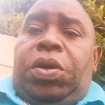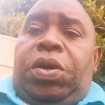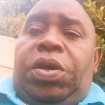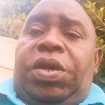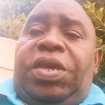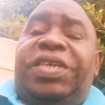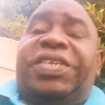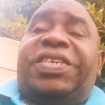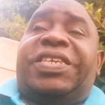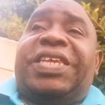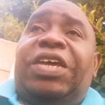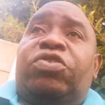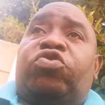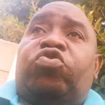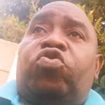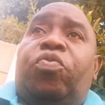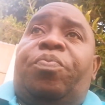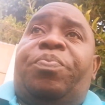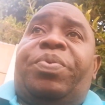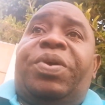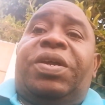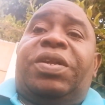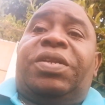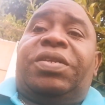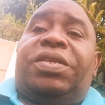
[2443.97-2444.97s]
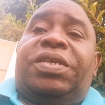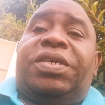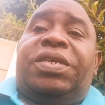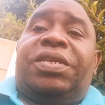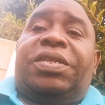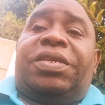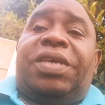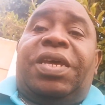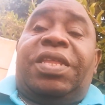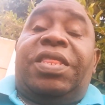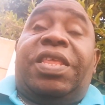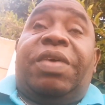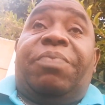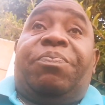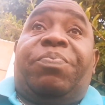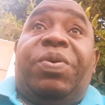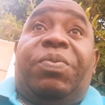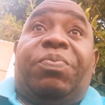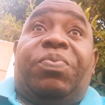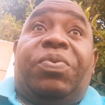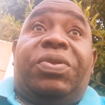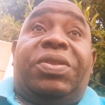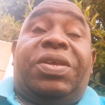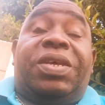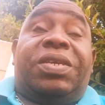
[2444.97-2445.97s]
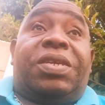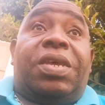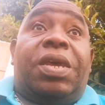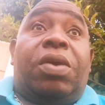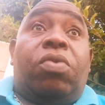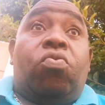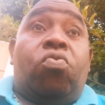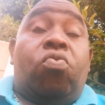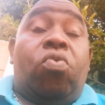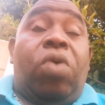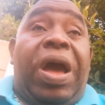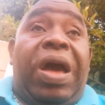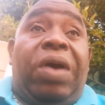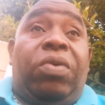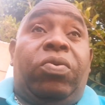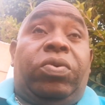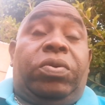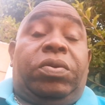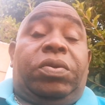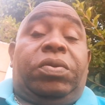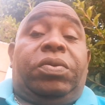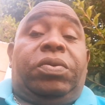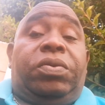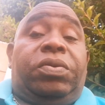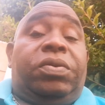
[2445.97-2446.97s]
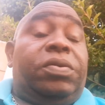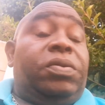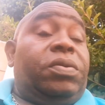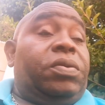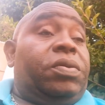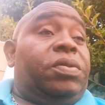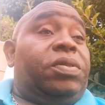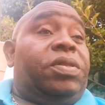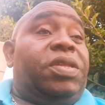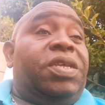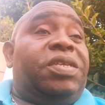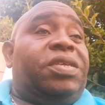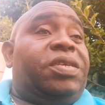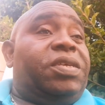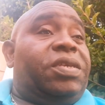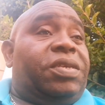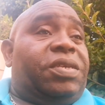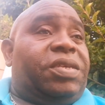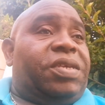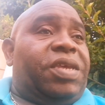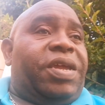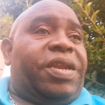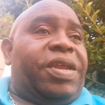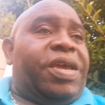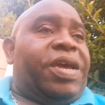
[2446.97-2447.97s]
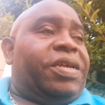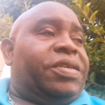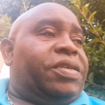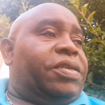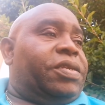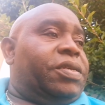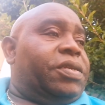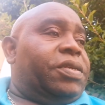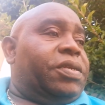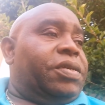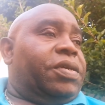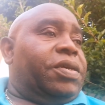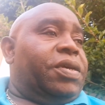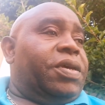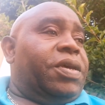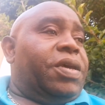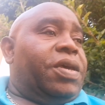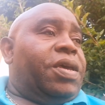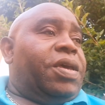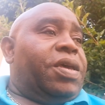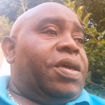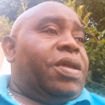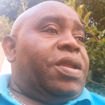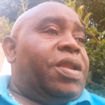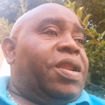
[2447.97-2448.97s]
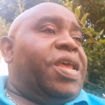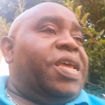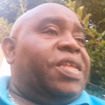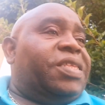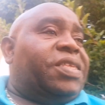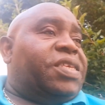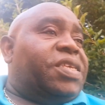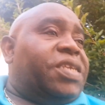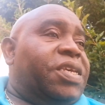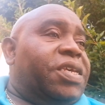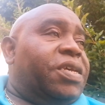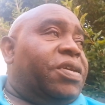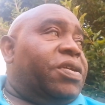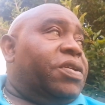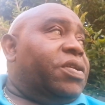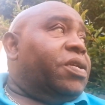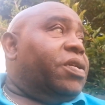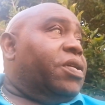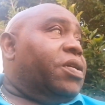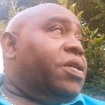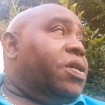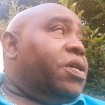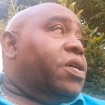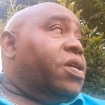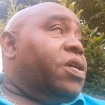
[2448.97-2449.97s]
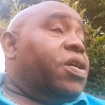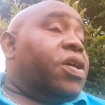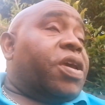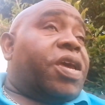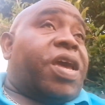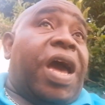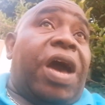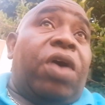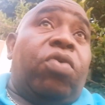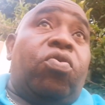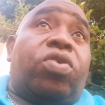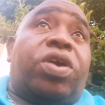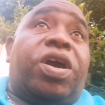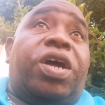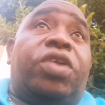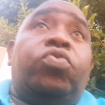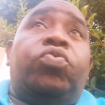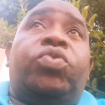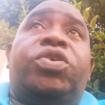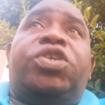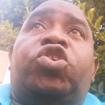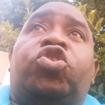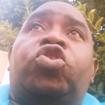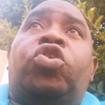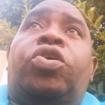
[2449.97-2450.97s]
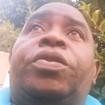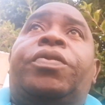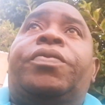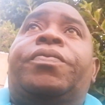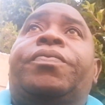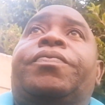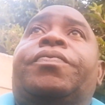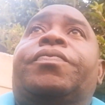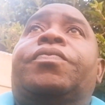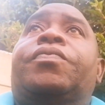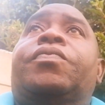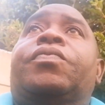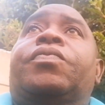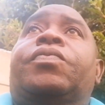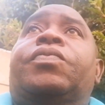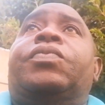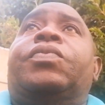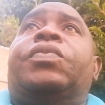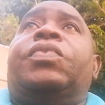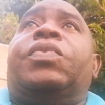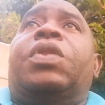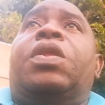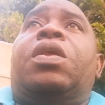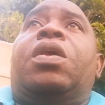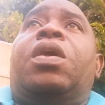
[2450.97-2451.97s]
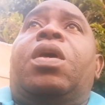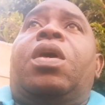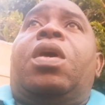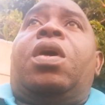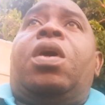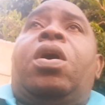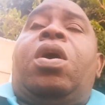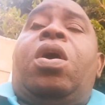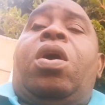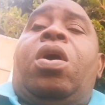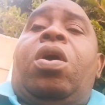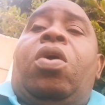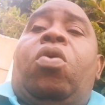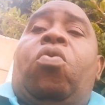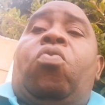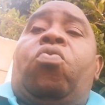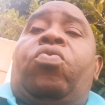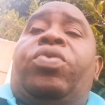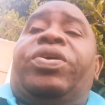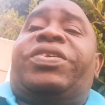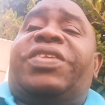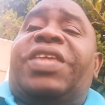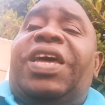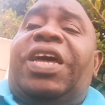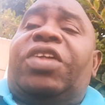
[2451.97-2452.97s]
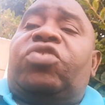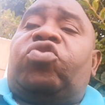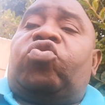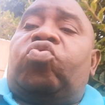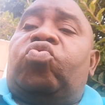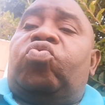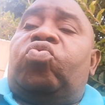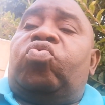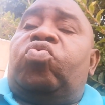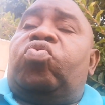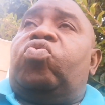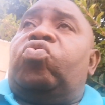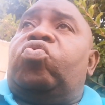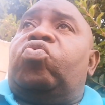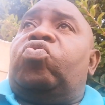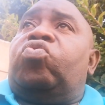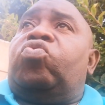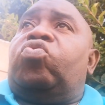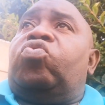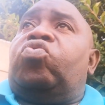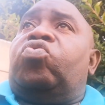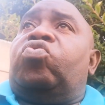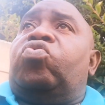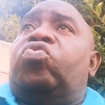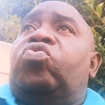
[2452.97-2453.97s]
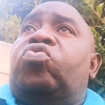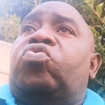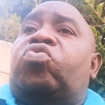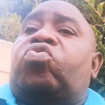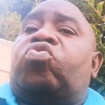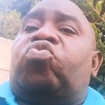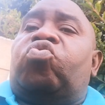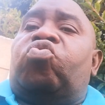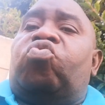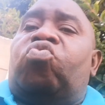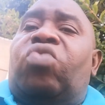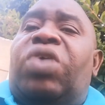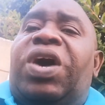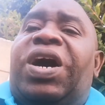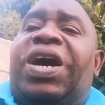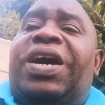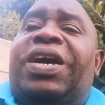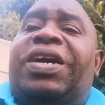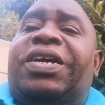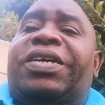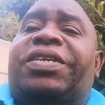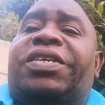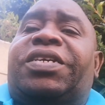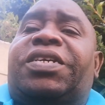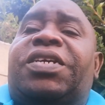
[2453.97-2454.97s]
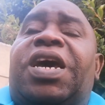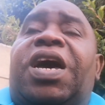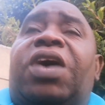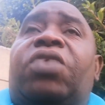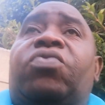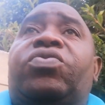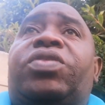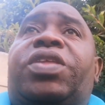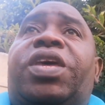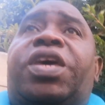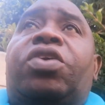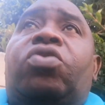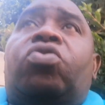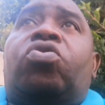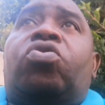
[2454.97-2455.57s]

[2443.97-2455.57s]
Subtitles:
He start to build it, and the people, they say, wow, this is serious. Let's see, how can we join? We start to watch how they're